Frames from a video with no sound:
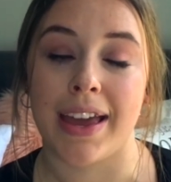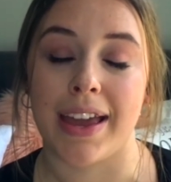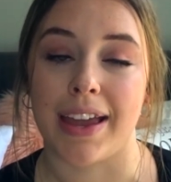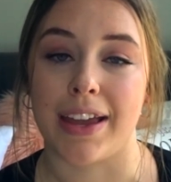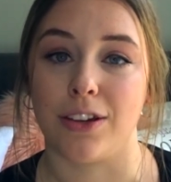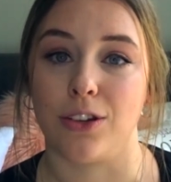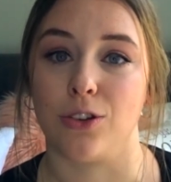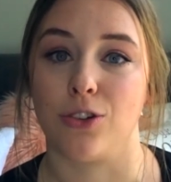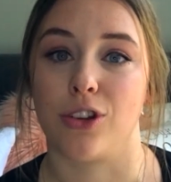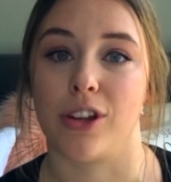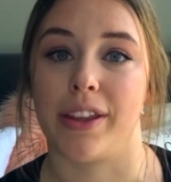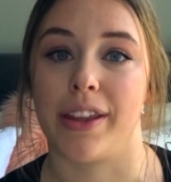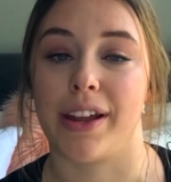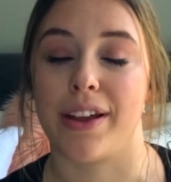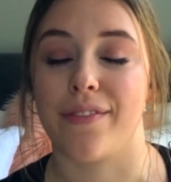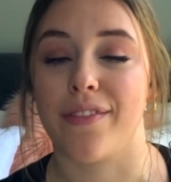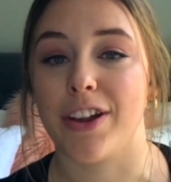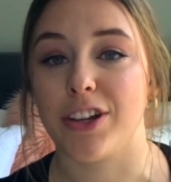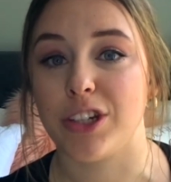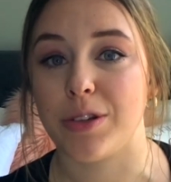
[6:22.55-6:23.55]
and usually
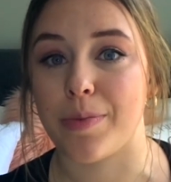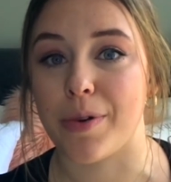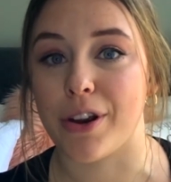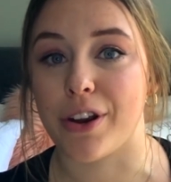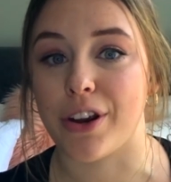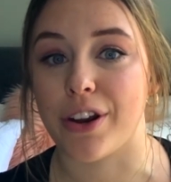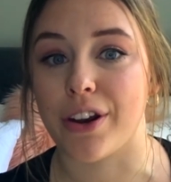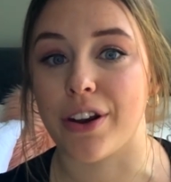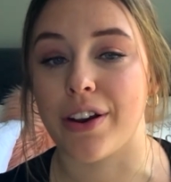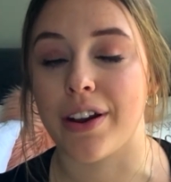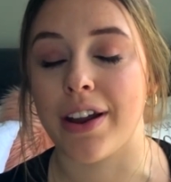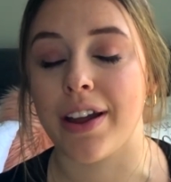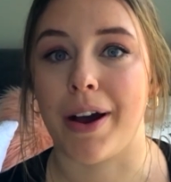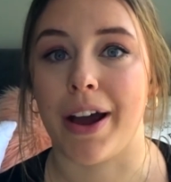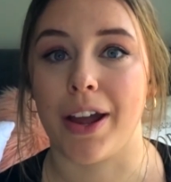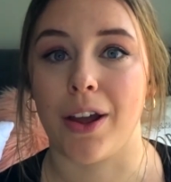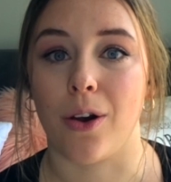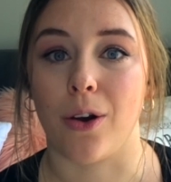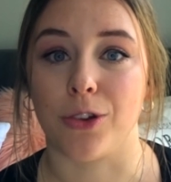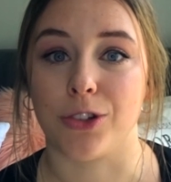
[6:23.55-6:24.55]
like a veggie burger.
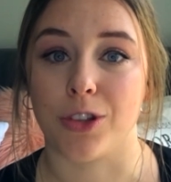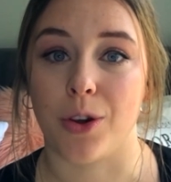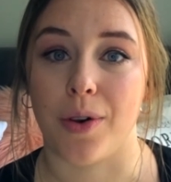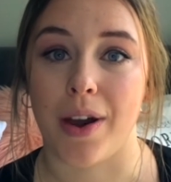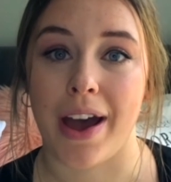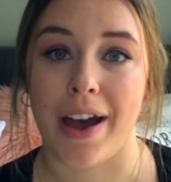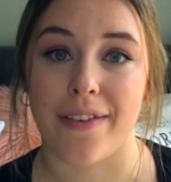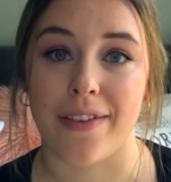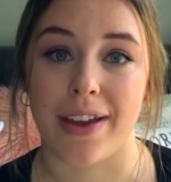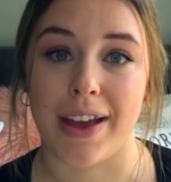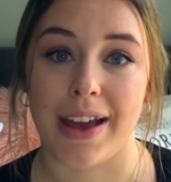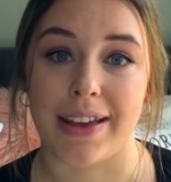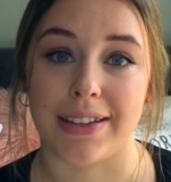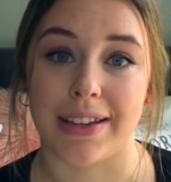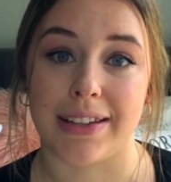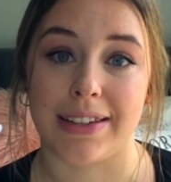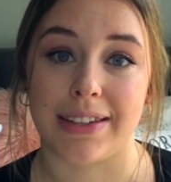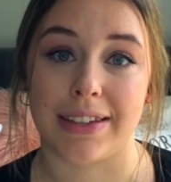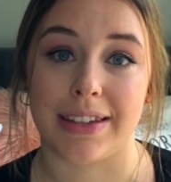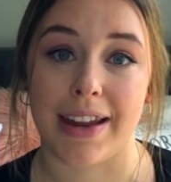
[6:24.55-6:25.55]
I also have it as
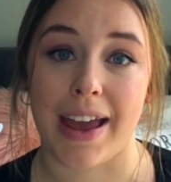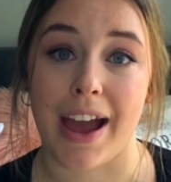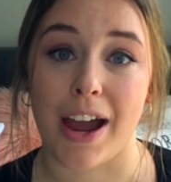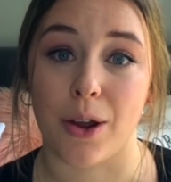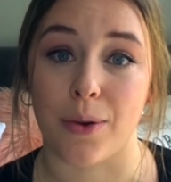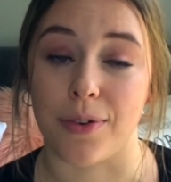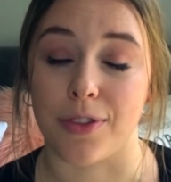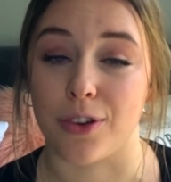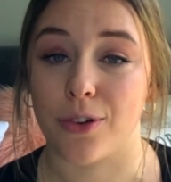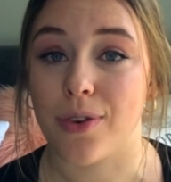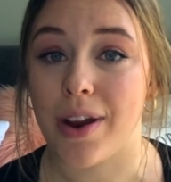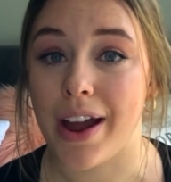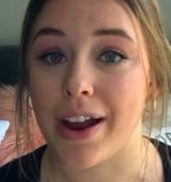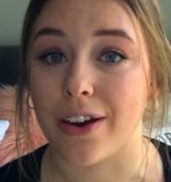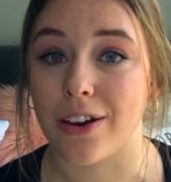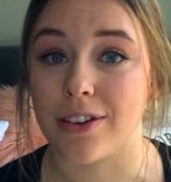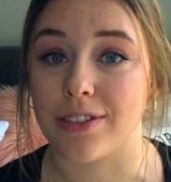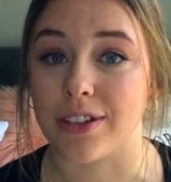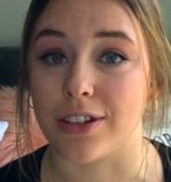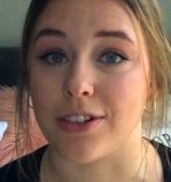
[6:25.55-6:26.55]
a snack with crackers.